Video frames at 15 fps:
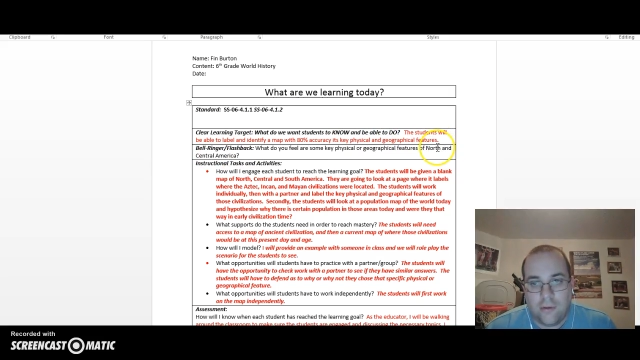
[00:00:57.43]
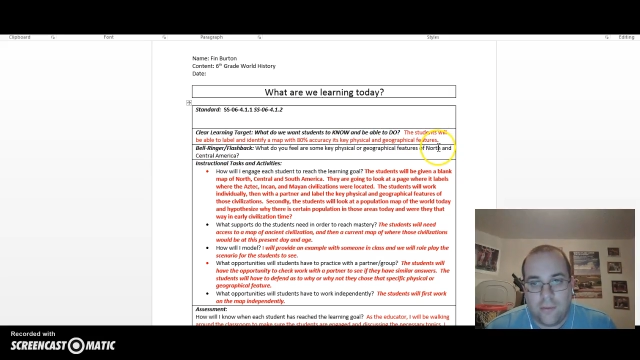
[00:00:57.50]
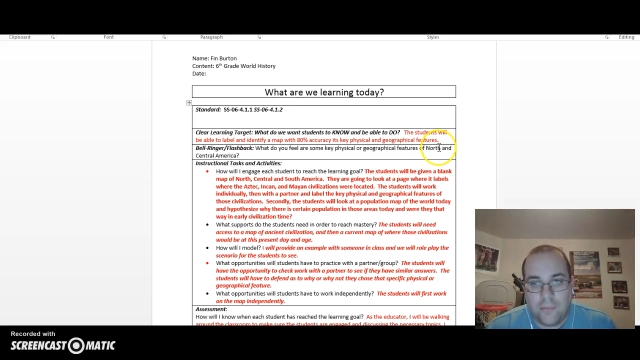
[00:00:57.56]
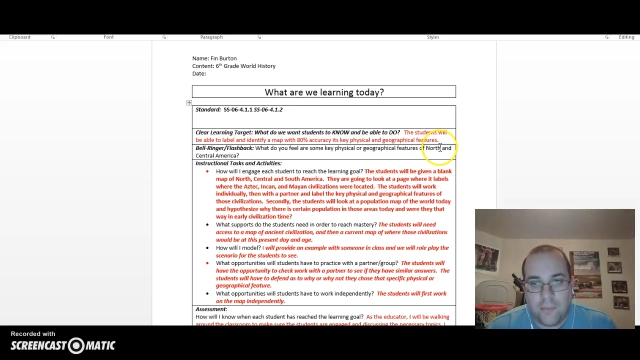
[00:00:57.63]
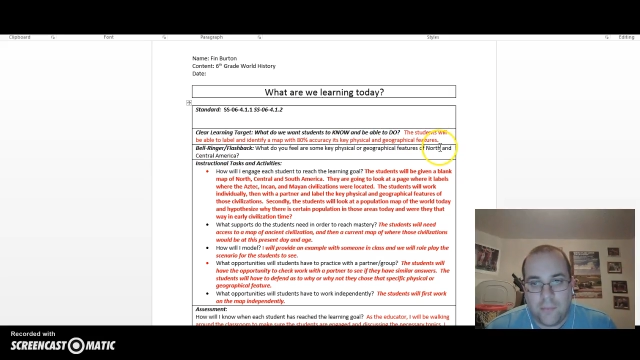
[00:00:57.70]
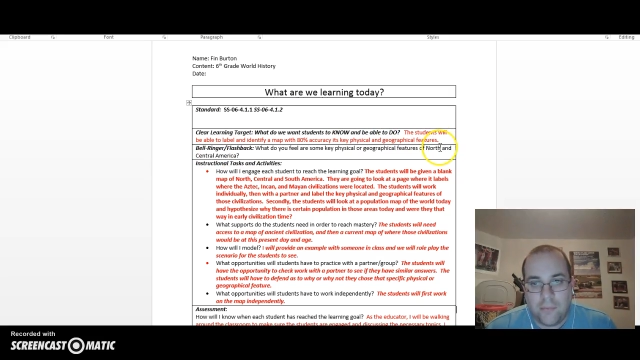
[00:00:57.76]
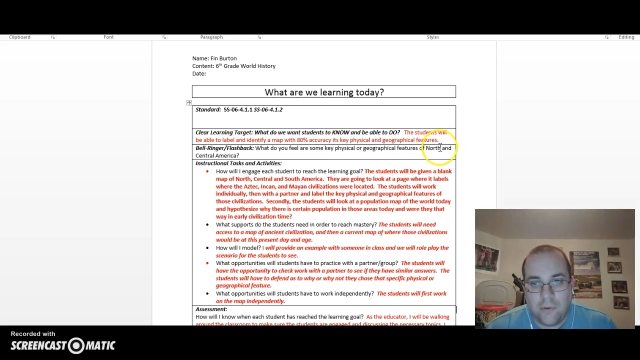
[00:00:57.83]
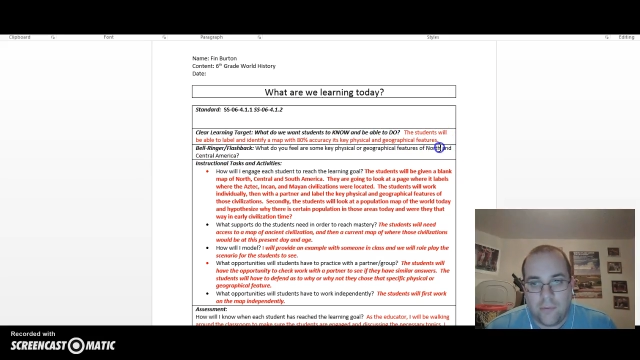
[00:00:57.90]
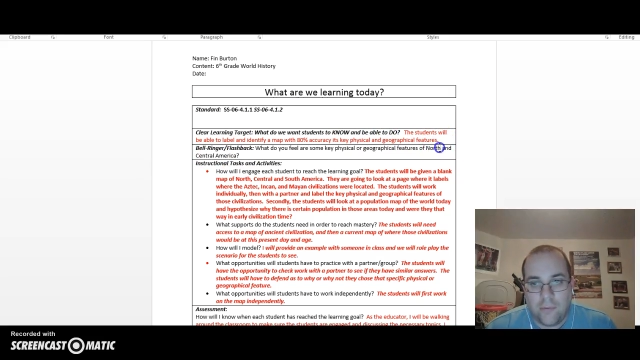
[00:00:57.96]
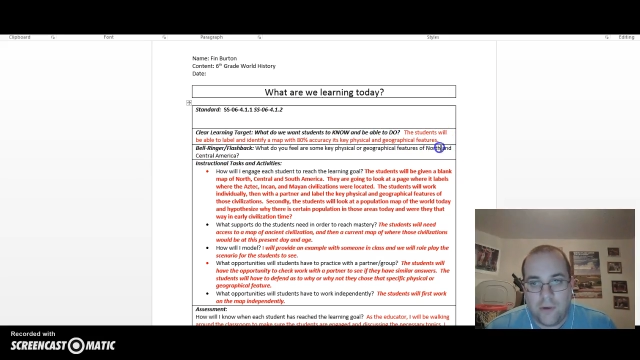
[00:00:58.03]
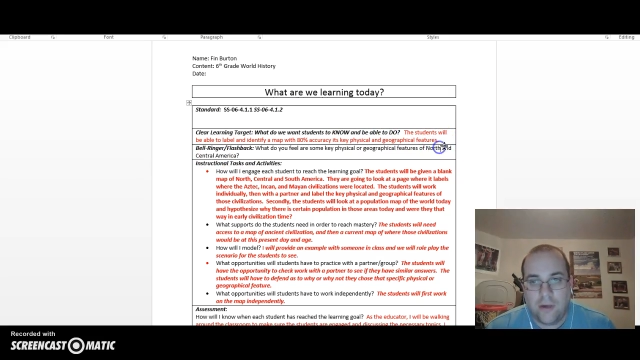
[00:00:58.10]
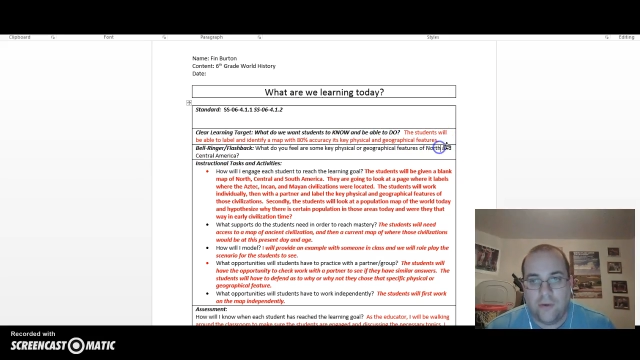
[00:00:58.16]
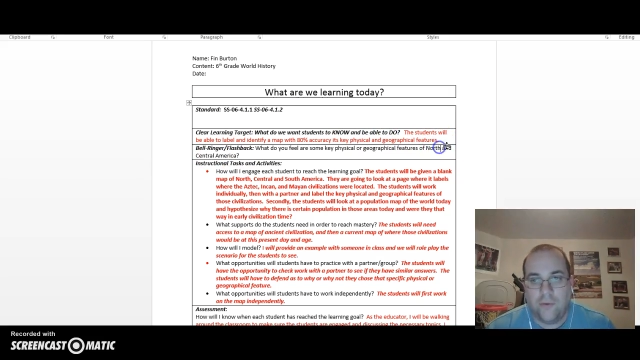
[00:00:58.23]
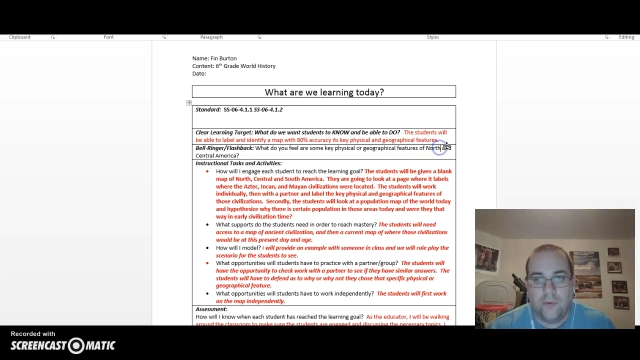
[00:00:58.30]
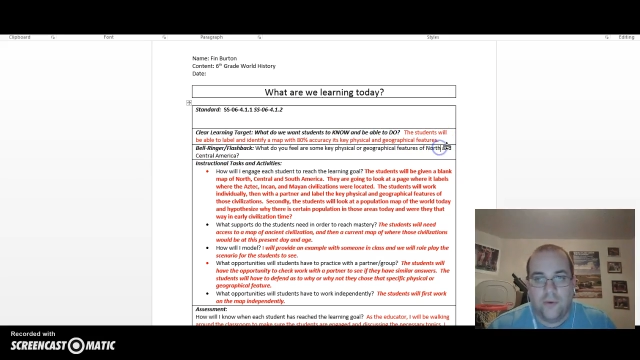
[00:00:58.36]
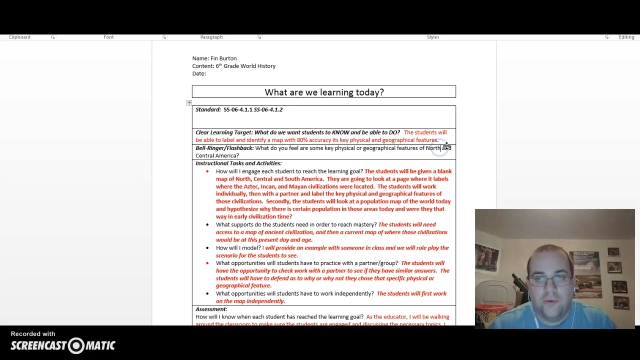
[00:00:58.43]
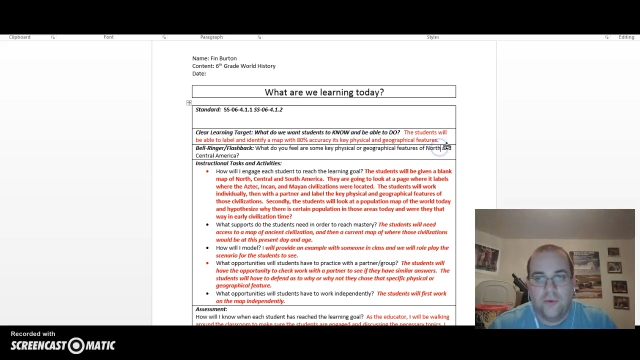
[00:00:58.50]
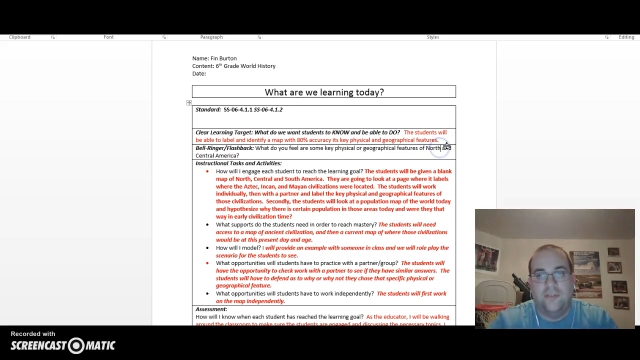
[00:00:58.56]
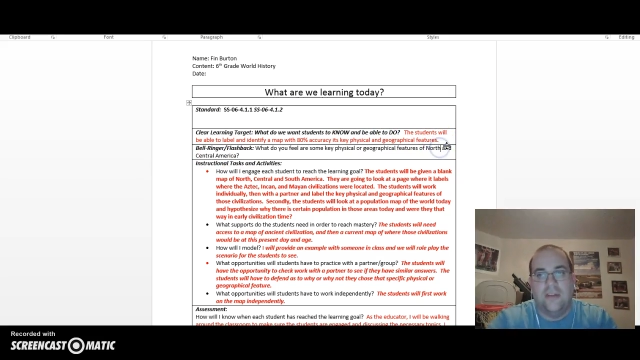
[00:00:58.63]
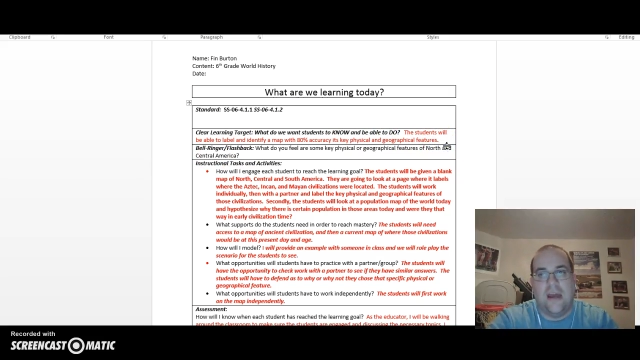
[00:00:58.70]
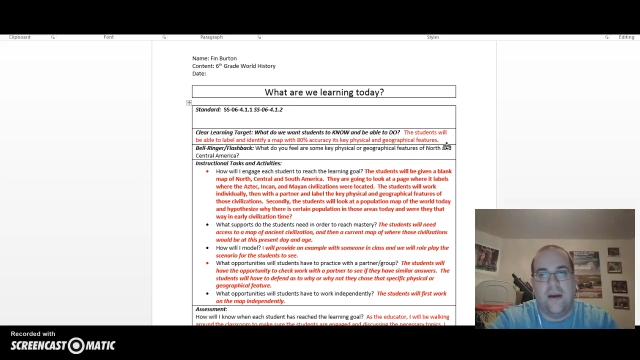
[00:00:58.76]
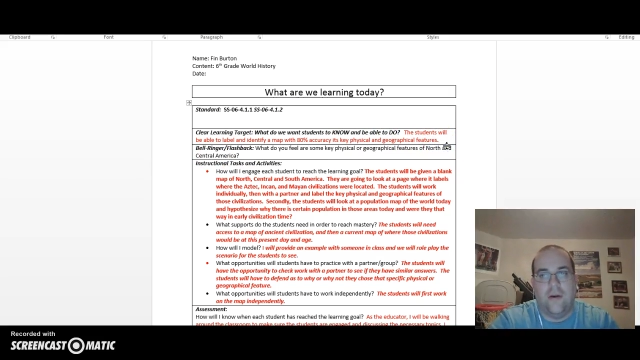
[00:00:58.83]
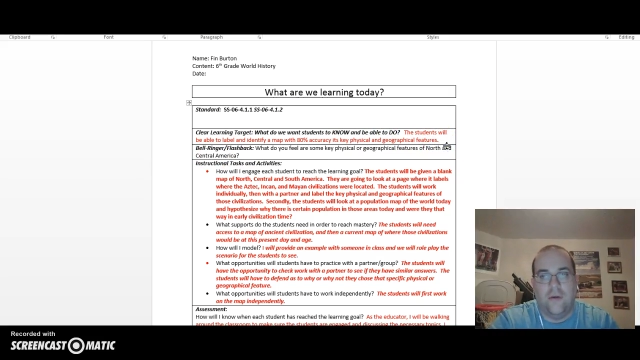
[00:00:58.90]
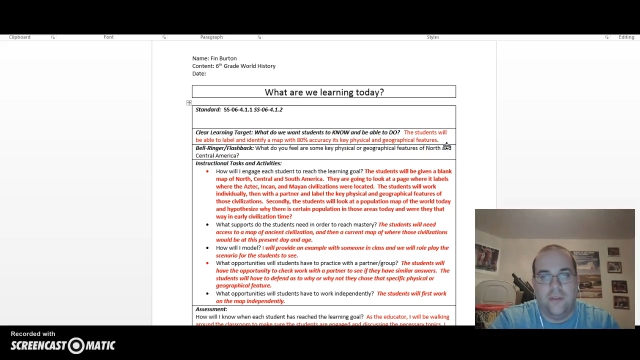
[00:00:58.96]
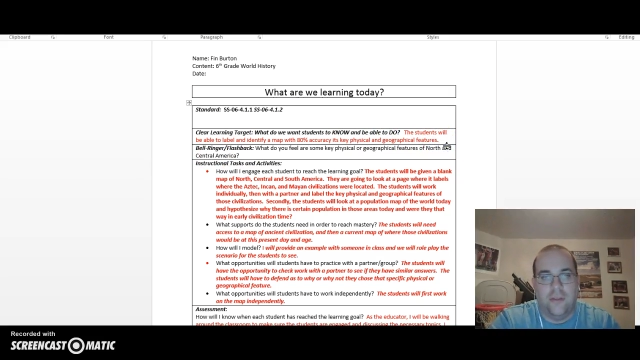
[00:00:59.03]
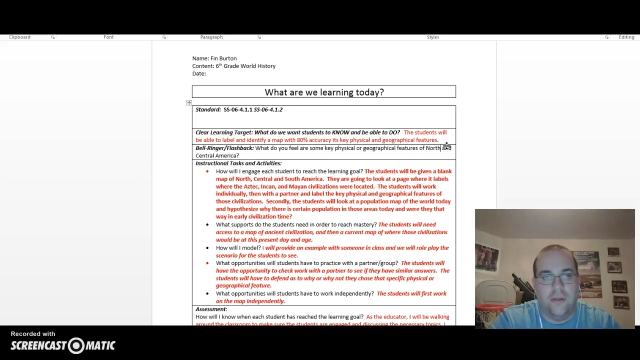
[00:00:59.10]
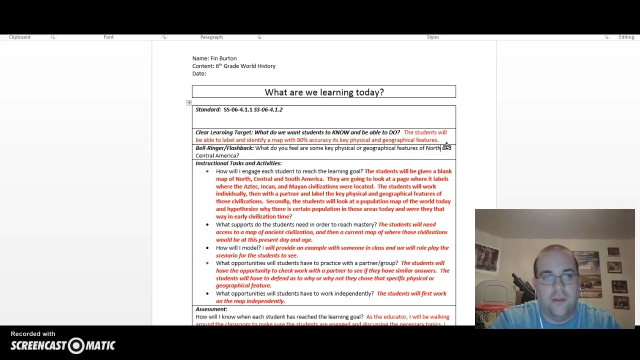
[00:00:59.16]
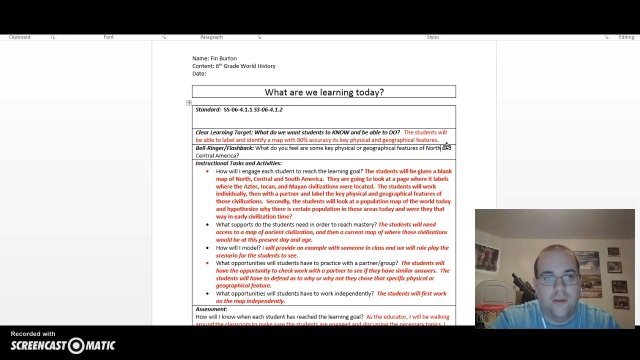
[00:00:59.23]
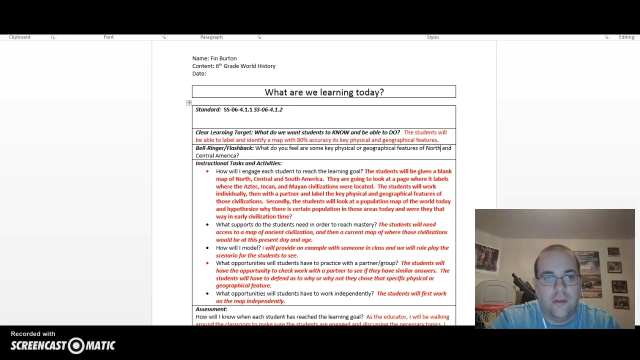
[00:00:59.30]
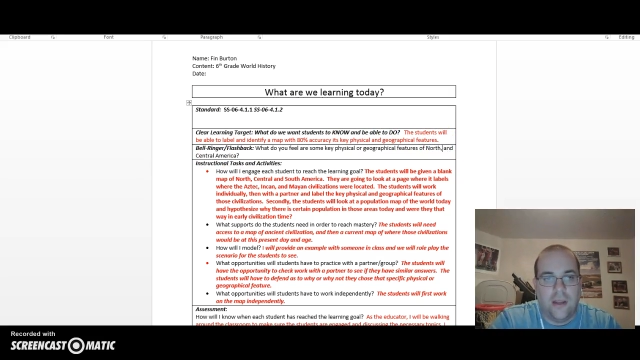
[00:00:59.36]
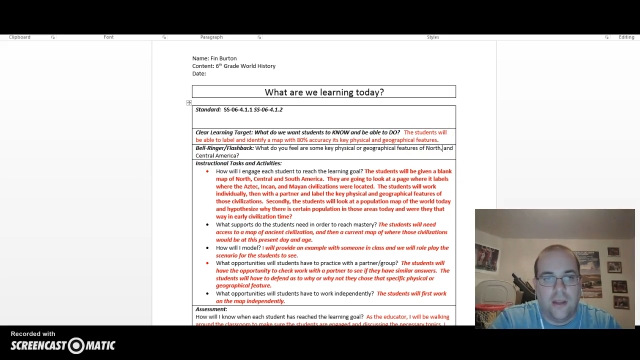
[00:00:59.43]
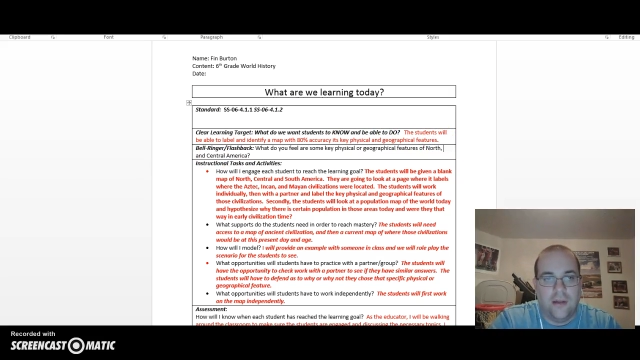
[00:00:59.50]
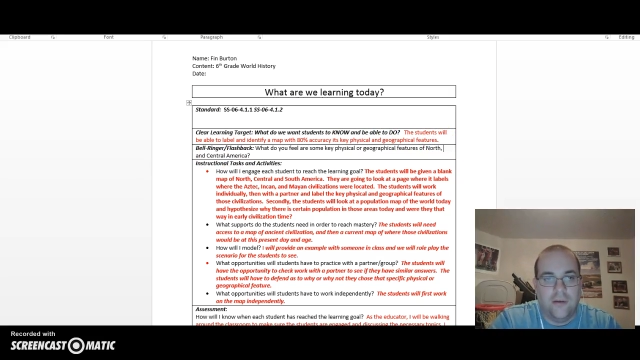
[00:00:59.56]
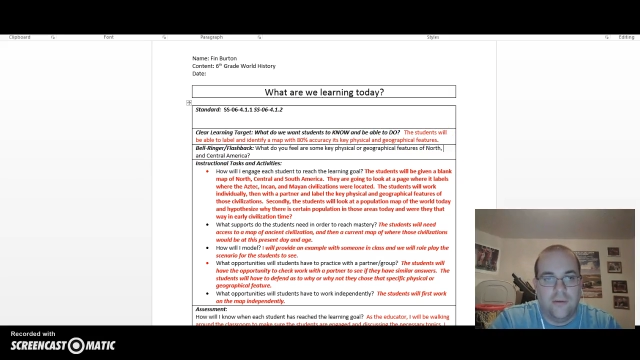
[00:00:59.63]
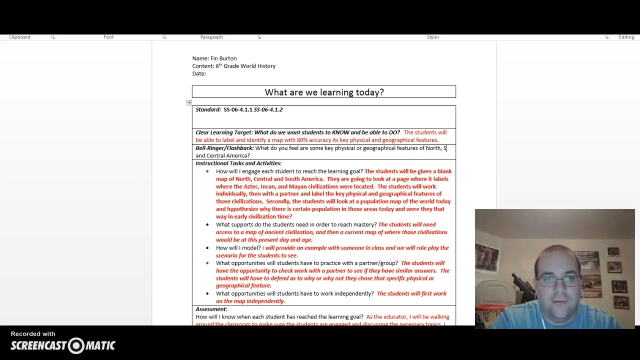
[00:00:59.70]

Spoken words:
going to throw in there North, South, and